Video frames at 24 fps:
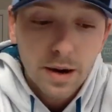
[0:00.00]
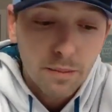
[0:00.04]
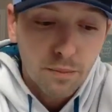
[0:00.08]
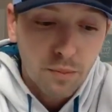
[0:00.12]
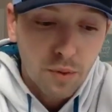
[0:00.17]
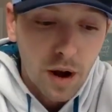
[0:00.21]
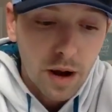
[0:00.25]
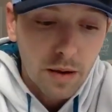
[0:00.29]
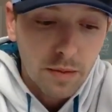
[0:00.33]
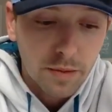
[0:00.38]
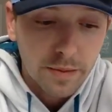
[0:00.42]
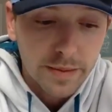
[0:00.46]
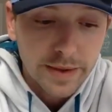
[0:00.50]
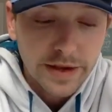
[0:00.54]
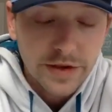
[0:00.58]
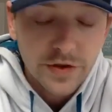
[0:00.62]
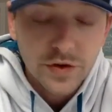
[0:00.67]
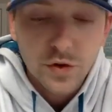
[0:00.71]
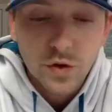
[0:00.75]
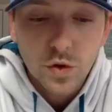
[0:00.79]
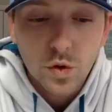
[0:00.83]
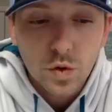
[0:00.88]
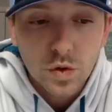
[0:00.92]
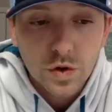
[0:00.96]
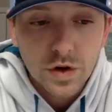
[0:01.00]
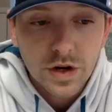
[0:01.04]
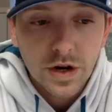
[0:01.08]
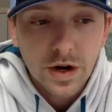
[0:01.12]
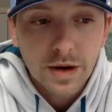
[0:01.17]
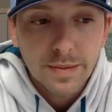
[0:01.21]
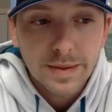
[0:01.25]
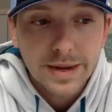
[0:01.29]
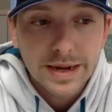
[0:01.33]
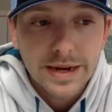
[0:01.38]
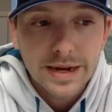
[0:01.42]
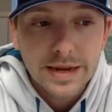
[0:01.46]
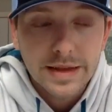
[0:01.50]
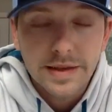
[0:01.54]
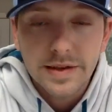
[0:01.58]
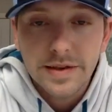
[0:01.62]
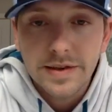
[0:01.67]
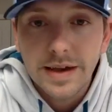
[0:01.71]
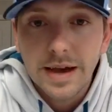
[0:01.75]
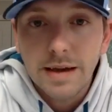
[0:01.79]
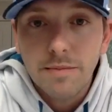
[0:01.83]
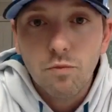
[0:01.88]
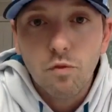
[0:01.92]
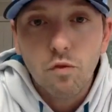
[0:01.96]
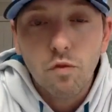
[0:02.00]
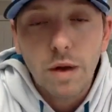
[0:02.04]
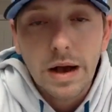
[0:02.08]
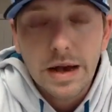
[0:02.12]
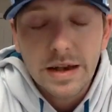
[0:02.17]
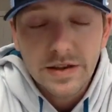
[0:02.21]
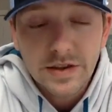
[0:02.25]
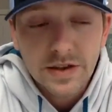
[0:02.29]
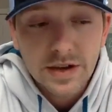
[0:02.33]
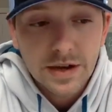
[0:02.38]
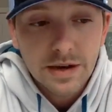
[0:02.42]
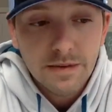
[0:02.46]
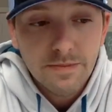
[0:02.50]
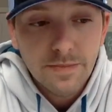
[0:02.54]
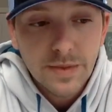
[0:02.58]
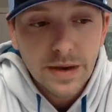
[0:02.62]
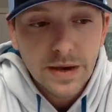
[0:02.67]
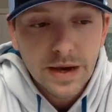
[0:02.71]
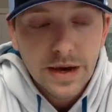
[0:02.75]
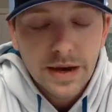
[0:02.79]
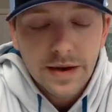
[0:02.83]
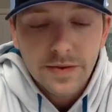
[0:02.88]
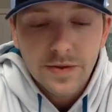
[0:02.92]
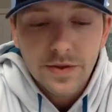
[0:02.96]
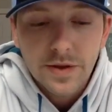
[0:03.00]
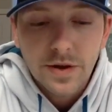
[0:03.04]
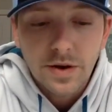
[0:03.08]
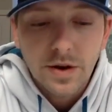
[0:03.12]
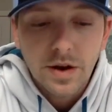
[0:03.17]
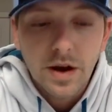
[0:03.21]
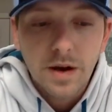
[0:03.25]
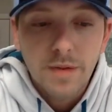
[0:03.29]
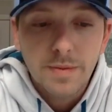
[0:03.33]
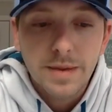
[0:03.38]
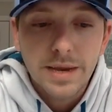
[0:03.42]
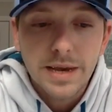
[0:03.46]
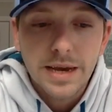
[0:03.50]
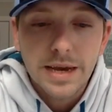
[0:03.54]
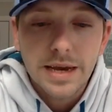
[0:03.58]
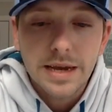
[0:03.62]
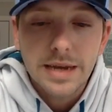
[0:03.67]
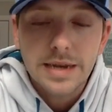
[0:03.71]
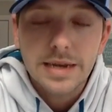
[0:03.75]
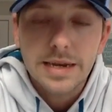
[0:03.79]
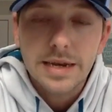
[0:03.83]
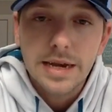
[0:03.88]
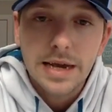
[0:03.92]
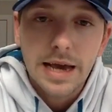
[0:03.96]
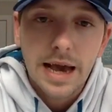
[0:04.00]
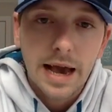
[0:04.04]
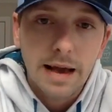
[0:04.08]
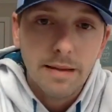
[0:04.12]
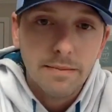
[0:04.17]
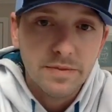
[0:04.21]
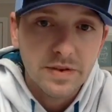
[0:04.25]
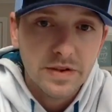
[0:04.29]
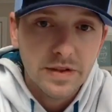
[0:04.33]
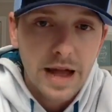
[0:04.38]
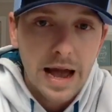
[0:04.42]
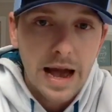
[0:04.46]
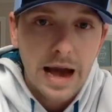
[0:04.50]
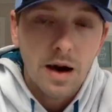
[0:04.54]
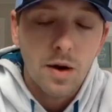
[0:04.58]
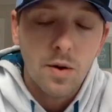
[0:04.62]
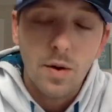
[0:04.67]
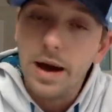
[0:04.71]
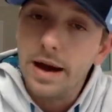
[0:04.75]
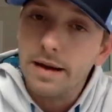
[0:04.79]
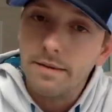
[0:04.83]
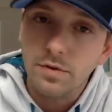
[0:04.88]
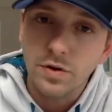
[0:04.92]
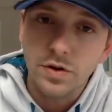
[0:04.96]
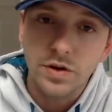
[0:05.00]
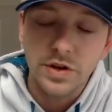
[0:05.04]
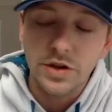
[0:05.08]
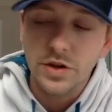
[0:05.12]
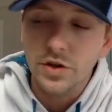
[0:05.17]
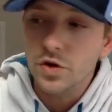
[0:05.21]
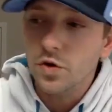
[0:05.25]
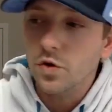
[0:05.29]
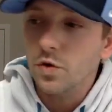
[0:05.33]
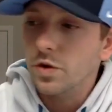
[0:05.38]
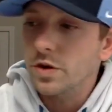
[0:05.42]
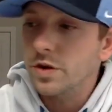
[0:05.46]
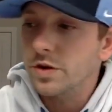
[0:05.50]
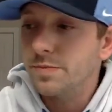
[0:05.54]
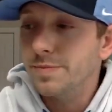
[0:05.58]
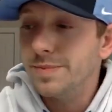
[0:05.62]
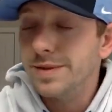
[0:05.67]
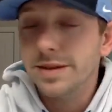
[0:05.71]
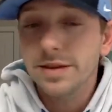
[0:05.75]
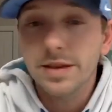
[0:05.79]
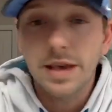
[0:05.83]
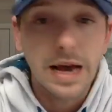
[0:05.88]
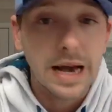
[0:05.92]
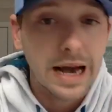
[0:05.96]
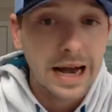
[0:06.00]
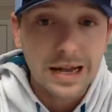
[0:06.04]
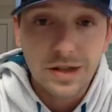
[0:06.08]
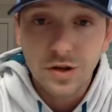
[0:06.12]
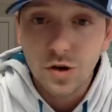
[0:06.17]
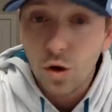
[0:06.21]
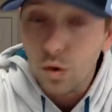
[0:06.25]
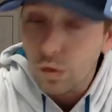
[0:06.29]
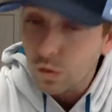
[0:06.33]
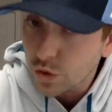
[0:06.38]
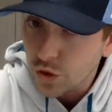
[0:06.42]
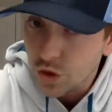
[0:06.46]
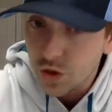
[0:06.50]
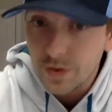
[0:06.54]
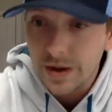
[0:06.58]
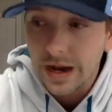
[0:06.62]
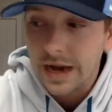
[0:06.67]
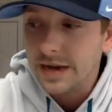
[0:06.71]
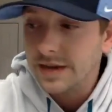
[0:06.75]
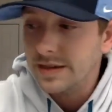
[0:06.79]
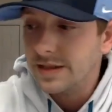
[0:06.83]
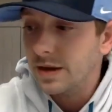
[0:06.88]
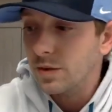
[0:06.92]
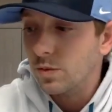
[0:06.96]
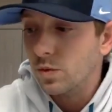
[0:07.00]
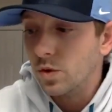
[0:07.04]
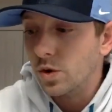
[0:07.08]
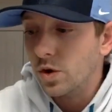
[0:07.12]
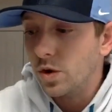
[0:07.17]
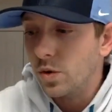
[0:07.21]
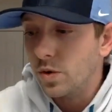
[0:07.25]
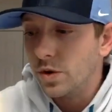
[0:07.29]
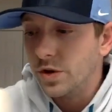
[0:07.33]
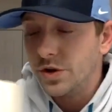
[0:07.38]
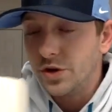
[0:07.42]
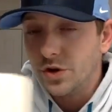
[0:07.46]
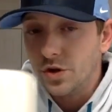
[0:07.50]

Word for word: Problem is, New York's coming into this game rested. They're coming into games now ever since Christmas, like I told you guys they were going to